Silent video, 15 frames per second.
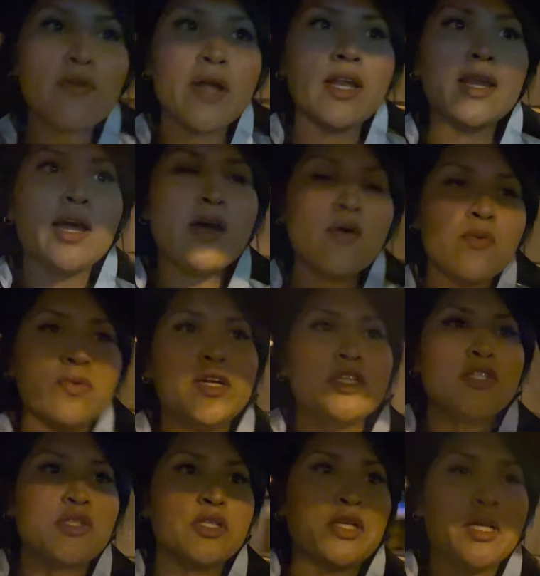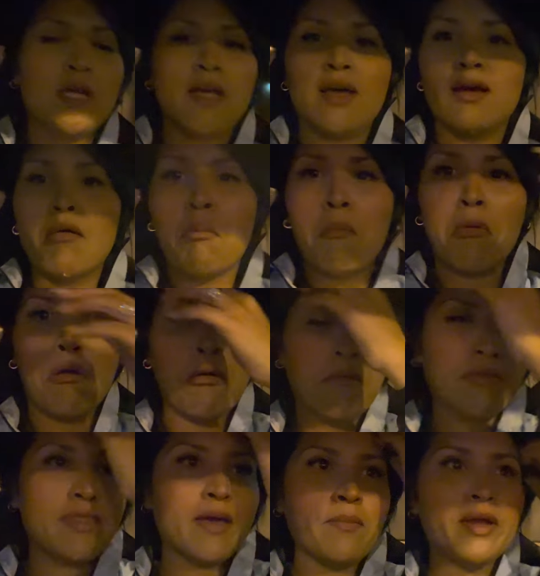right now, which
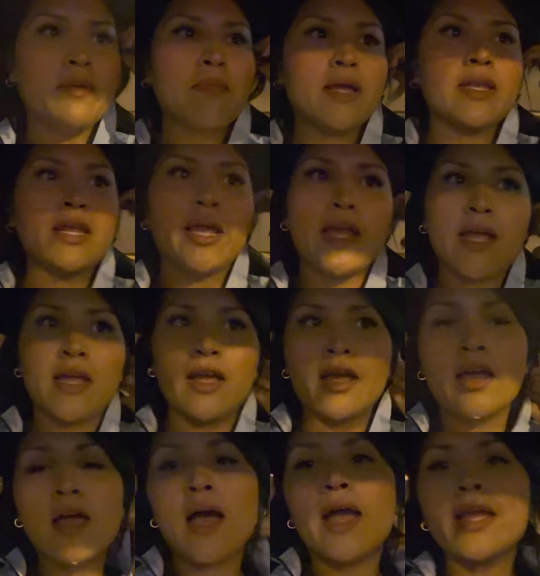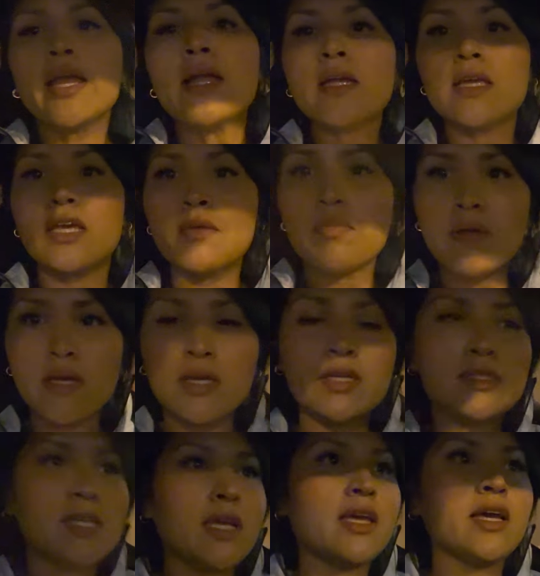that made my day. I can't keep it
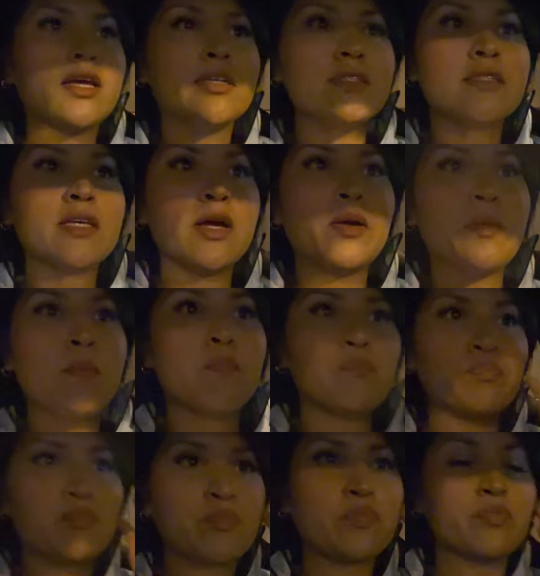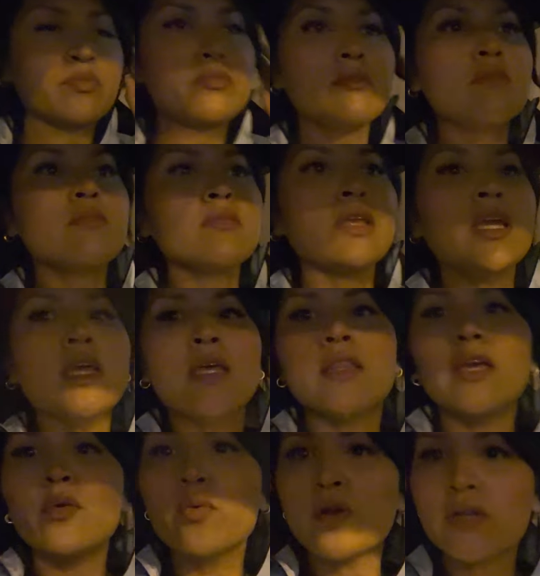because I guess um,
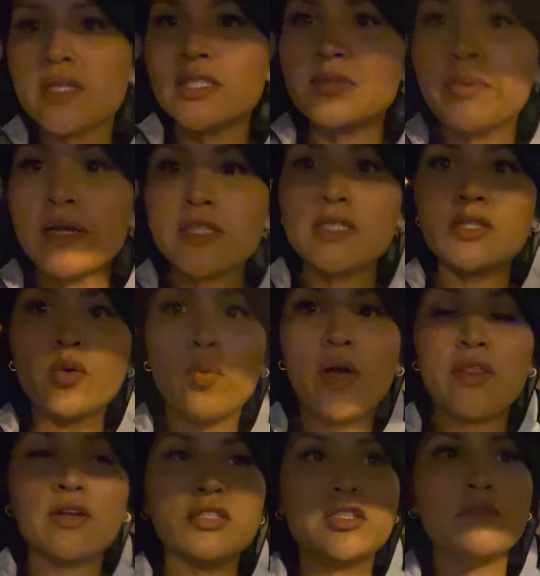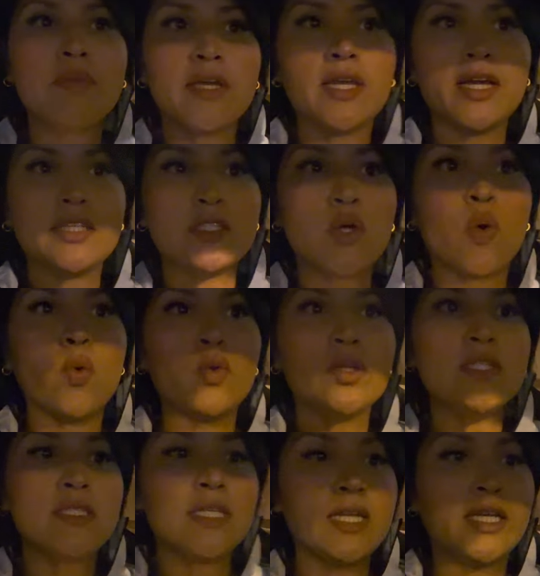they weren't expecting the weather to be as
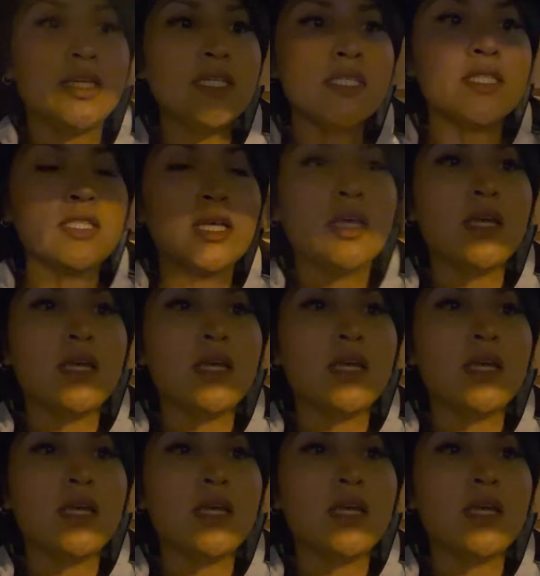cold as it is.